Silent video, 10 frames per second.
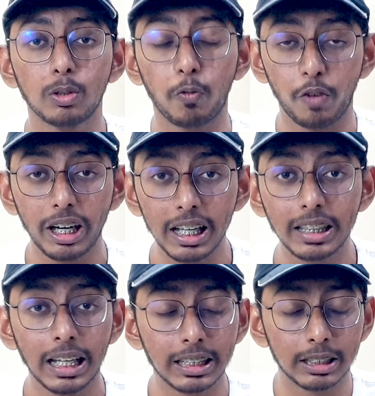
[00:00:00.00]
So finally,
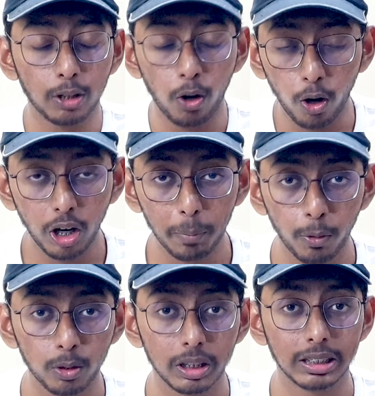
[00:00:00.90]
that's all
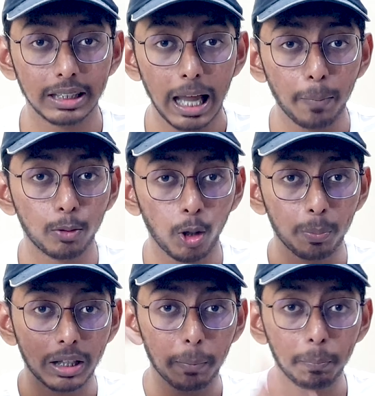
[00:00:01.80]
about this
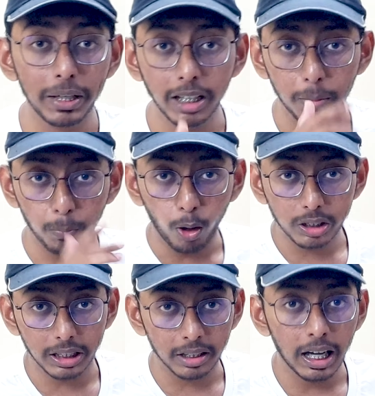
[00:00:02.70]
laptop, complete
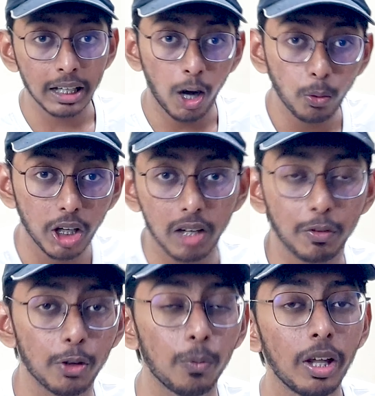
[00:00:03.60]
unboxing and outer
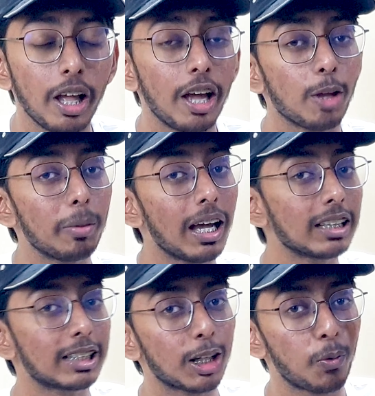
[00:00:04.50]
review. You may
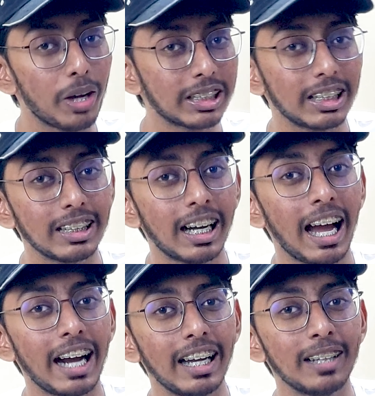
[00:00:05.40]
ask a question that
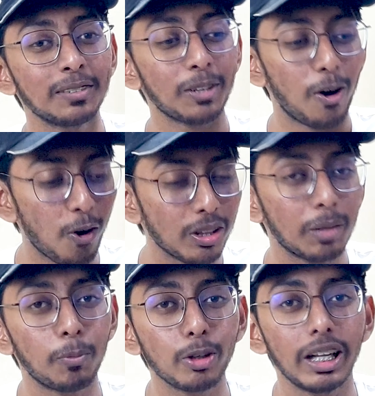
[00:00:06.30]
I didn't
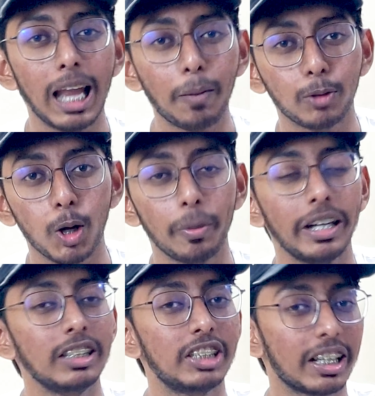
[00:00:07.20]
boot the laptop and
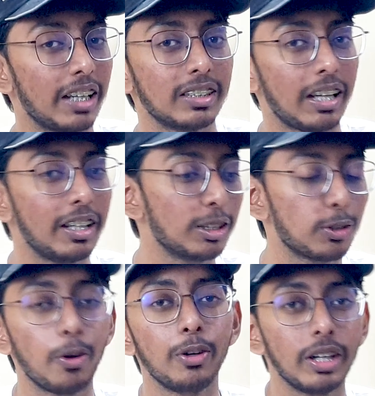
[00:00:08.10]
didn't check it. I didn't
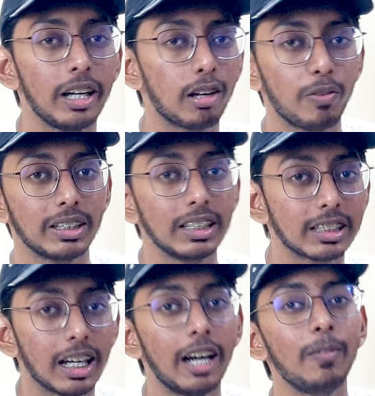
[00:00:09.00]
show you the interface
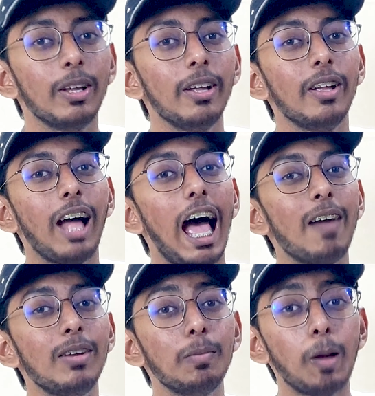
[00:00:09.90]
inside. I
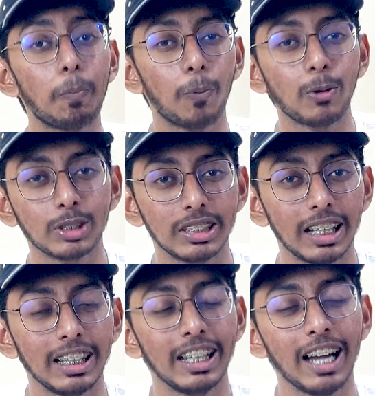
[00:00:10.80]
will post
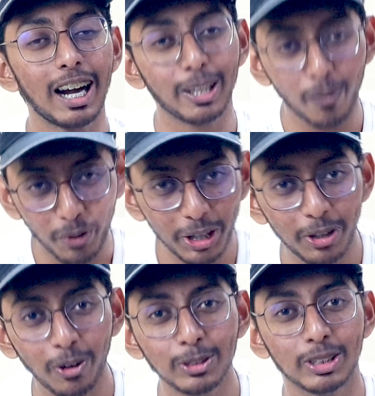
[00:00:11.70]
that in another
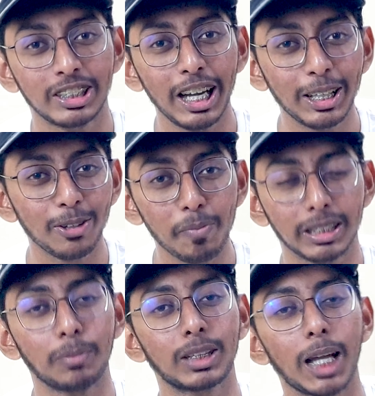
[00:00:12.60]
video. So stay tuned by
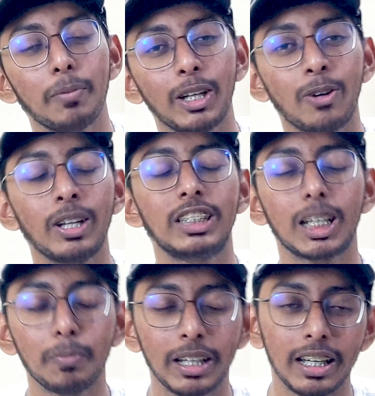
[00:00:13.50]
subscribing down and
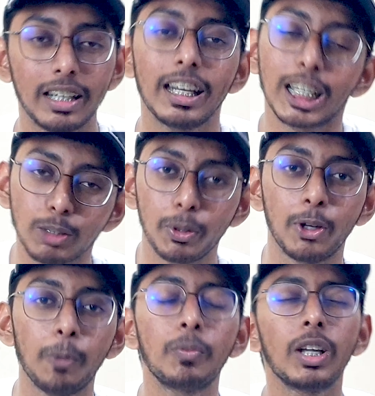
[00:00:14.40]
check my next video.